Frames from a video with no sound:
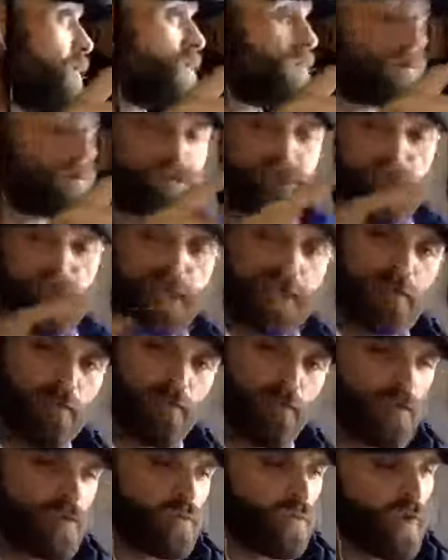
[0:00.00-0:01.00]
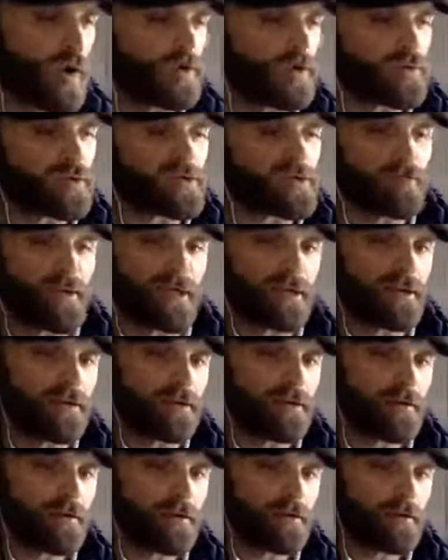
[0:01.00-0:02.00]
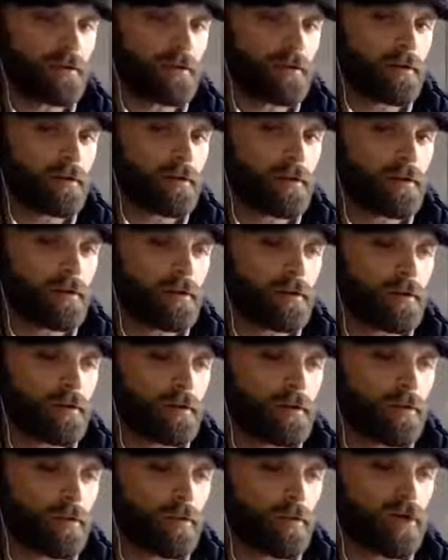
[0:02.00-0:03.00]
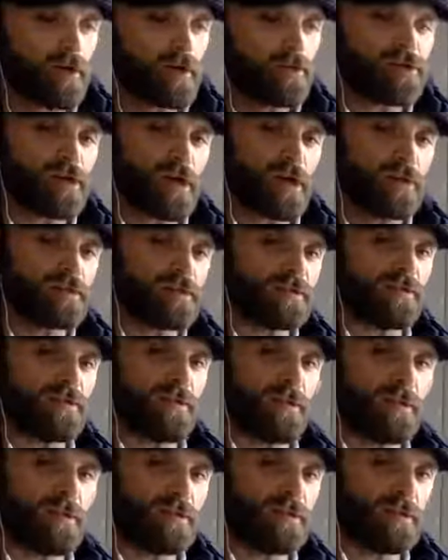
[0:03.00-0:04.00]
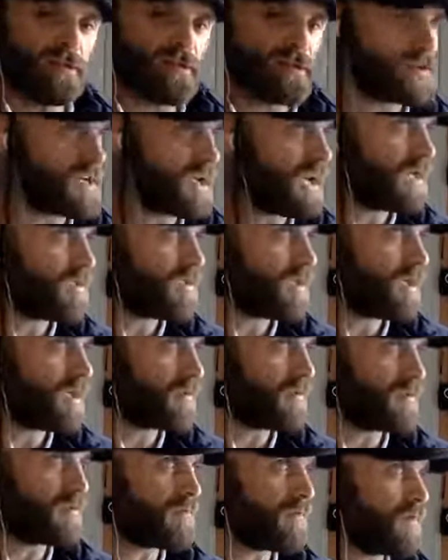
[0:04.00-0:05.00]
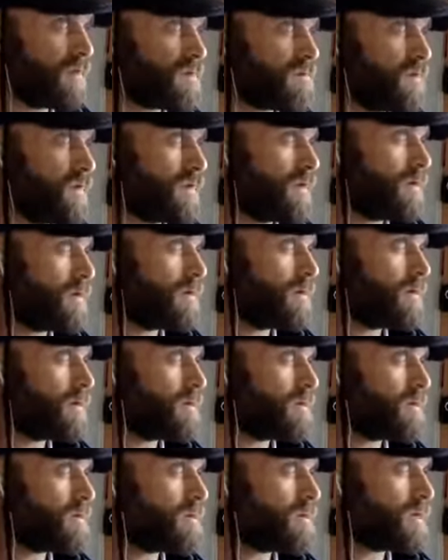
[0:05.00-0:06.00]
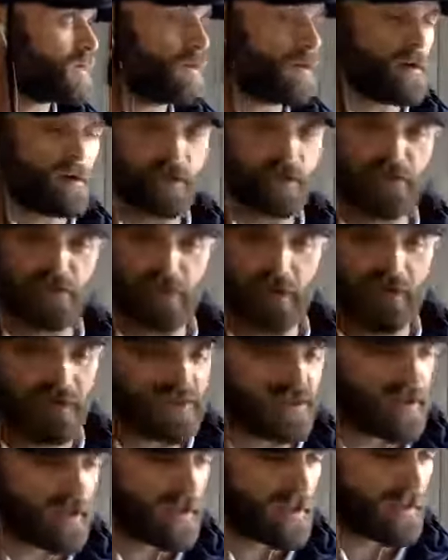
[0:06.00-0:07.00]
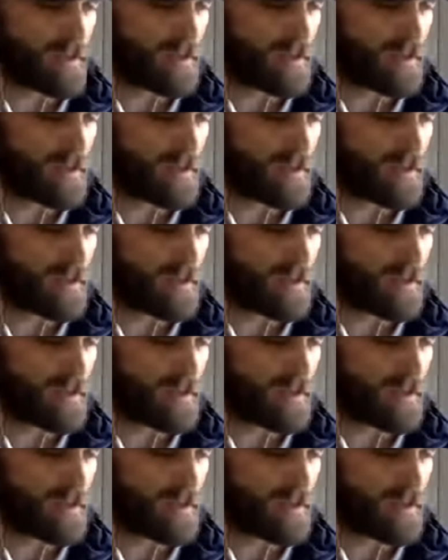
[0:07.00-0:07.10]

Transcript: What second one? What? What do you mean? Were you talking to the guy the other day that gave me the first one? Is that not conspiracy?